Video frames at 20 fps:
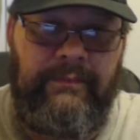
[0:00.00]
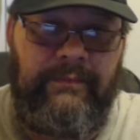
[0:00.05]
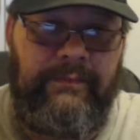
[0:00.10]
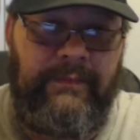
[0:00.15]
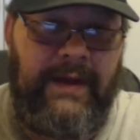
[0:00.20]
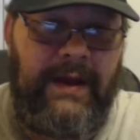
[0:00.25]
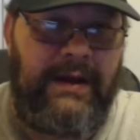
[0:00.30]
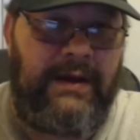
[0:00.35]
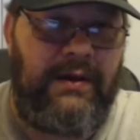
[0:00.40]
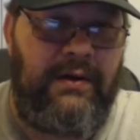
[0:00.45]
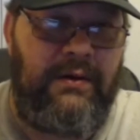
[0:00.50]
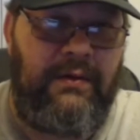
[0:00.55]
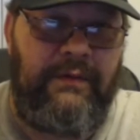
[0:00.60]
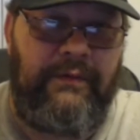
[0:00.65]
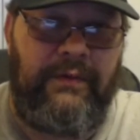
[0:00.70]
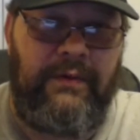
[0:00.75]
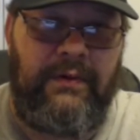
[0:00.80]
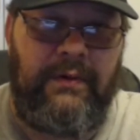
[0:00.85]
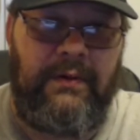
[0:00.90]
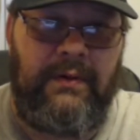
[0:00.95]
thank you
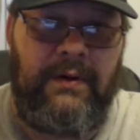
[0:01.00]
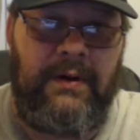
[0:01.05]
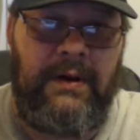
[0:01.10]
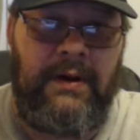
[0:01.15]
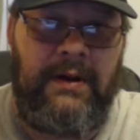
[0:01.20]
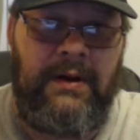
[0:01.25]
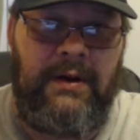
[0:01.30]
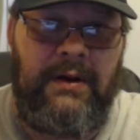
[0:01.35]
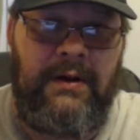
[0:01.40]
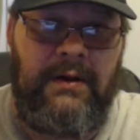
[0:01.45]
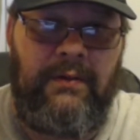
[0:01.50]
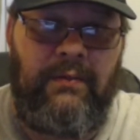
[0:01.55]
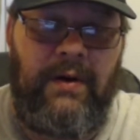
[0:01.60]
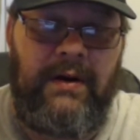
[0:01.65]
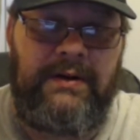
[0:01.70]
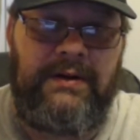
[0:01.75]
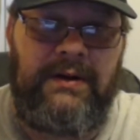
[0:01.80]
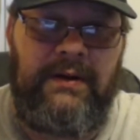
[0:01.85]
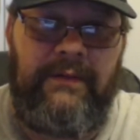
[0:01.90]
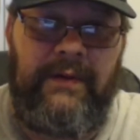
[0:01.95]
for
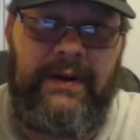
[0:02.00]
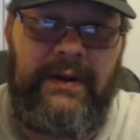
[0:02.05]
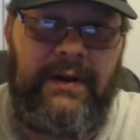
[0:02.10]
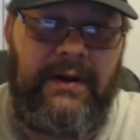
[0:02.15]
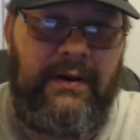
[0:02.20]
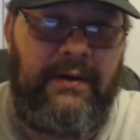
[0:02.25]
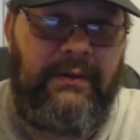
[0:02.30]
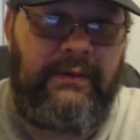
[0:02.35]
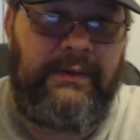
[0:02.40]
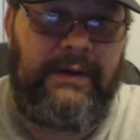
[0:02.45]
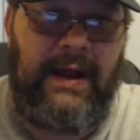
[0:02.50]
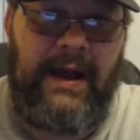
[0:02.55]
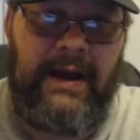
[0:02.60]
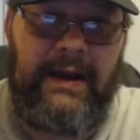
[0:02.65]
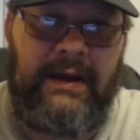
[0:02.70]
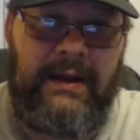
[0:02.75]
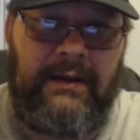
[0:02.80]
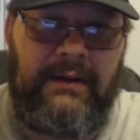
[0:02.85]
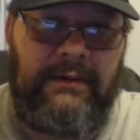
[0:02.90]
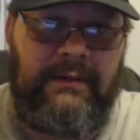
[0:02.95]
watching the videos,
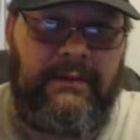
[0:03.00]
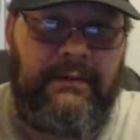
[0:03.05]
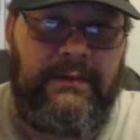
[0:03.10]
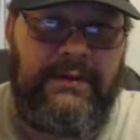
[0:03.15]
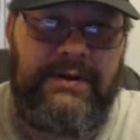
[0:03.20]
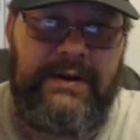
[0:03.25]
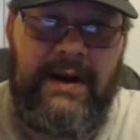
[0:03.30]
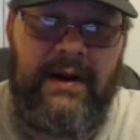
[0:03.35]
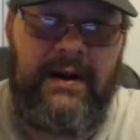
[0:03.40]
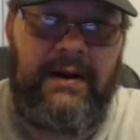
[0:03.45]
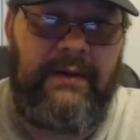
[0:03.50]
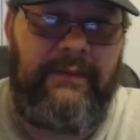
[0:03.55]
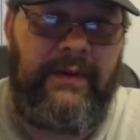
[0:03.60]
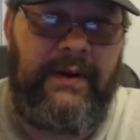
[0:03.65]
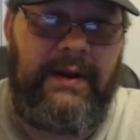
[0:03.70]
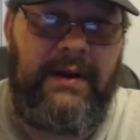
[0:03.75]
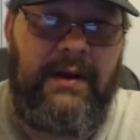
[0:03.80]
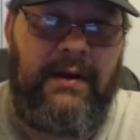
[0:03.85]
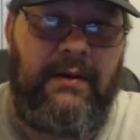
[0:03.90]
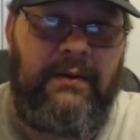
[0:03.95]
liking, sharing the
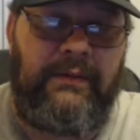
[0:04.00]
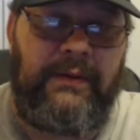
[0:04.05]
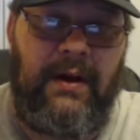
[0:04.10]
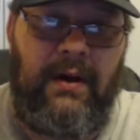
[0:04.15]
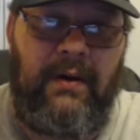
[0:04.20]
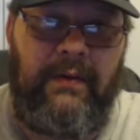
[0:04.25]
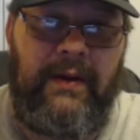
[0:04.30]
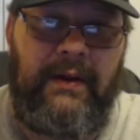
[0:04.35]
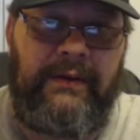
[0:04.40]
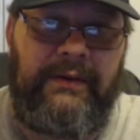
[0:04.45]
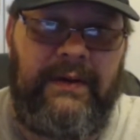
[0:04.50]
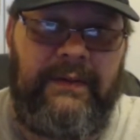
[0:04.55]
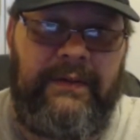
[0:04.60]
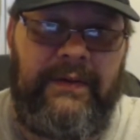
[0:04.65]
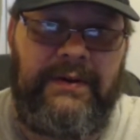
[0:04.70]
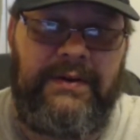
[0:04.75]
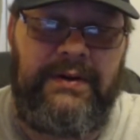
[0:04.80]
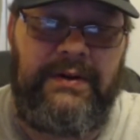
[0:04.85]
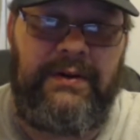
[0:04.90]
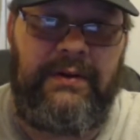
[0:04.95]
videos, and all that stuff
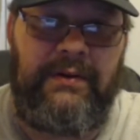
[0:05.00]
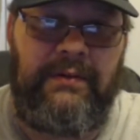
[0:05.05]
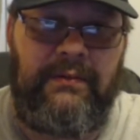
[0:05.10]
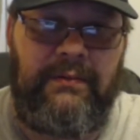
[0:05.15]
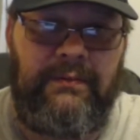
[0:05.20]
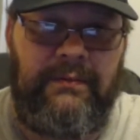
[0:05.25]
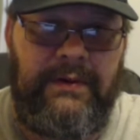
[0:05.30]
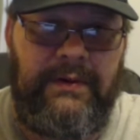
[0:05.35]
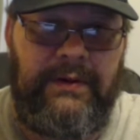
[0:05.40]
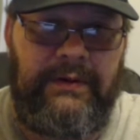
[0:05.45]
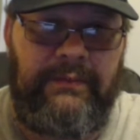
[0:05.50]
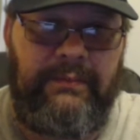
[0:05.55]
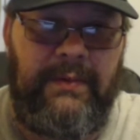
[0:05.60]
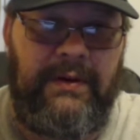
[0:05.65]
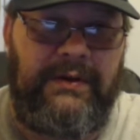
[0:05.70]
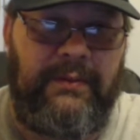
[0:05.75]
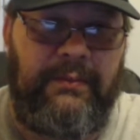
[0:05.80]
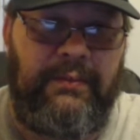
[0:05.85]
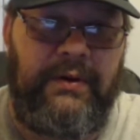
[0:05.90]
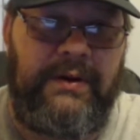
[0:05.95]
that you do. It's
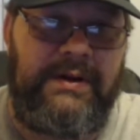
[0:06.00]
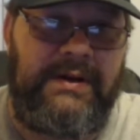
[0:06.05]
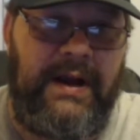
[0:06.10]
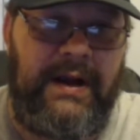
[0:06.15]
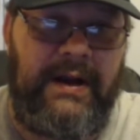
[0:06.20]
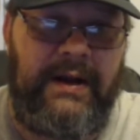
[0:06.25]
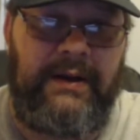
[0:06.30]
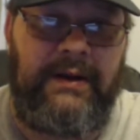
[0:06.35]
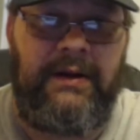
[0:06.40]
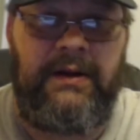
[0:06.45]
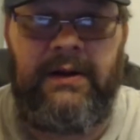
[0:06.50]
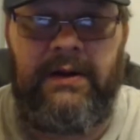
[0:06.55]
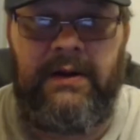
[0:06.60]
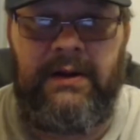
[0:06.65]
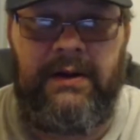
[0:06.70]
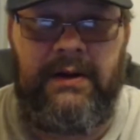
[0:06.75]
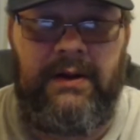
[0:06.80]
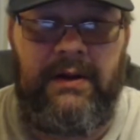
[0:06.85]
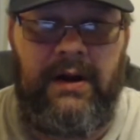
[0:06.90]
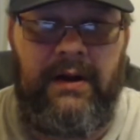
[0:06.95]
much appreciated.
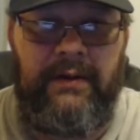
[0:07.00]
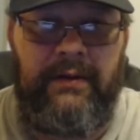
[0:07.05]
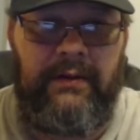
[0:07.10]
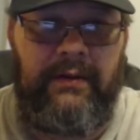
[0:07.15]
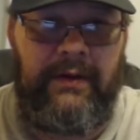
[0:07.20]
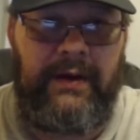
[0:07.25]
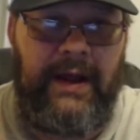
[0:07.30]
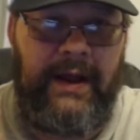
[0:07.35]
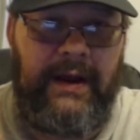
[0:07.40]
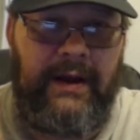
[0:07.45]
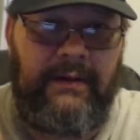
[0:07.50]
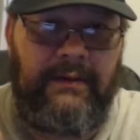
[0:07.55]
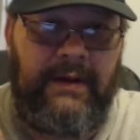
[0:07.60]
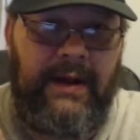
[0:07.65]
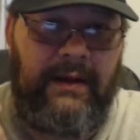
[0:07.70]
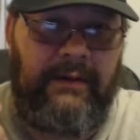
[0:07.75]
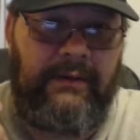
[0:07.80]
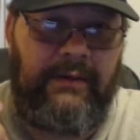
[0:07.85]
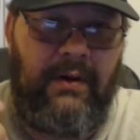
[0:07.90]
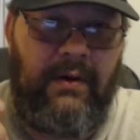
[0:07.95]
Other than that,
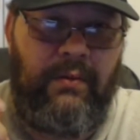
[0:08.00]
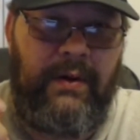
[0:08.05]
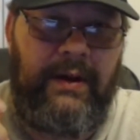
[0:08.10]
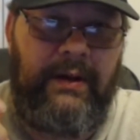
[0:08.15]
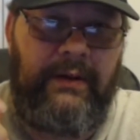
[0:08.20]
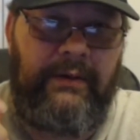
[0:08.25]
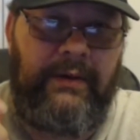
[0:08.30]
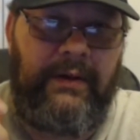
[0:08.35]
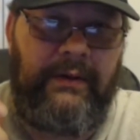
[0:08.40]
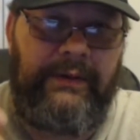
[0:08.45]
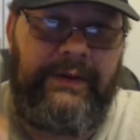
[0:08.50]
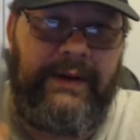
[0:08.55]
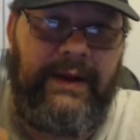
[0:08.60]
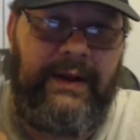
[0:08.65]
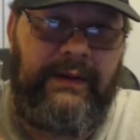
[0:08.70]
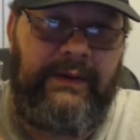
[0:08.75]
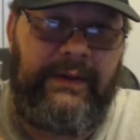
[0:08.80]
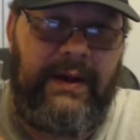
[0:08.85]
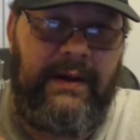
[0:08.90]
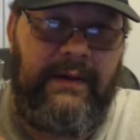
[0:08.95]
as always, stay
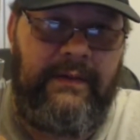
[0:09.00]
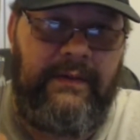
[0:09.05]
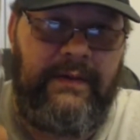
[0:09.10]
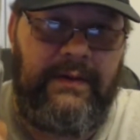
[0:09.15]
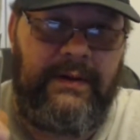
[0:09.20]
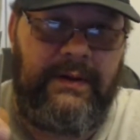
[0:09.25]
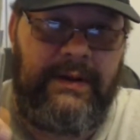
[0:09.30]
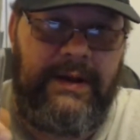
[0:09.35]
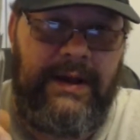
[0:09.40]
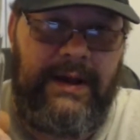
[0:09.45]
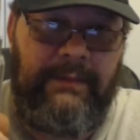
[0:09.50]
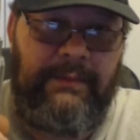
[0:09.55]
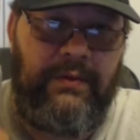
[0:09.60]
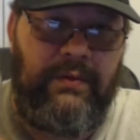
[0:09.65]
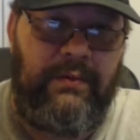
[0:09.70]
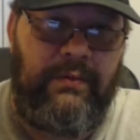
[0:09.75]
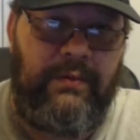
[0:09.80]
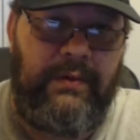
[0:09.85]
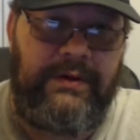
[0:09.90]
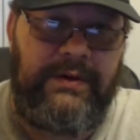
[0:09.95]
safe, keep
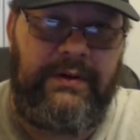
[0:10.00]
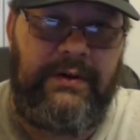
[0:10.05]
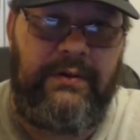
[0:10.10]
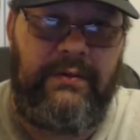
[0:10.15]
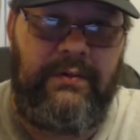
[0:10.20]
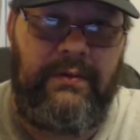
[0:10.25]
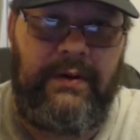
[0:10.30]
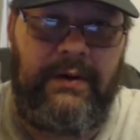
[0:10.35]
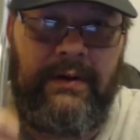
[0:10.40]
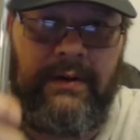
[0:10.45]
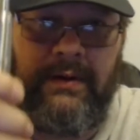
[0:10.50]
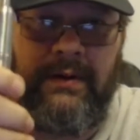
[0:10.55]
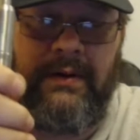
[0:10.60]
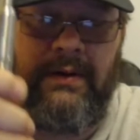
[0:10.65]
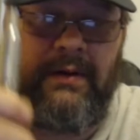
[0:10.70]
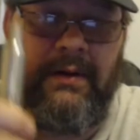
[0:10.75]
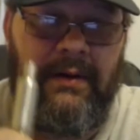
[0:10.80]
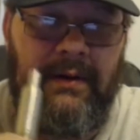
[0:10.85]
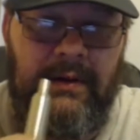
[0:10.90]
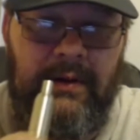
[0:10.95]
doing what you're doing,
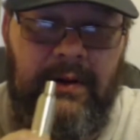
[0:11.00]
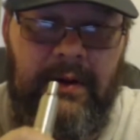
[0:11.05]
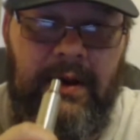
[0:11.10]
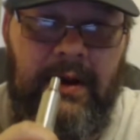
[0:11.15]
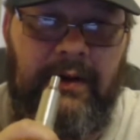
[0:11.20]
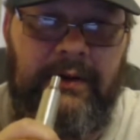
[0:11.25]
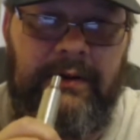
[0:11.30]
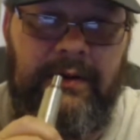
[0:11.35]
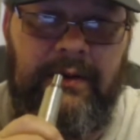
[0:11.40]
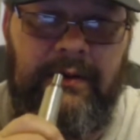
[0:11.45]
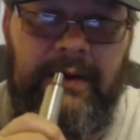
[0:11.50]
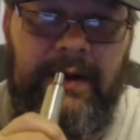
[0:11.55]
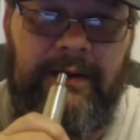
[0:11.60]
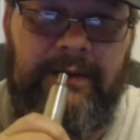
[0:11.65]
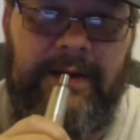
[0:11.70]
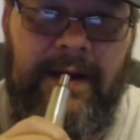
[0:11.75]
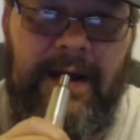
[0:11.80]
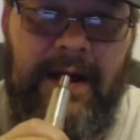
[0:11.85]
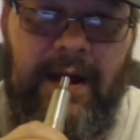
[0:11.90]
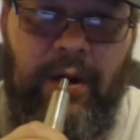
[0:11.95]
and until
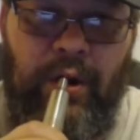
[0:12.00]
next time.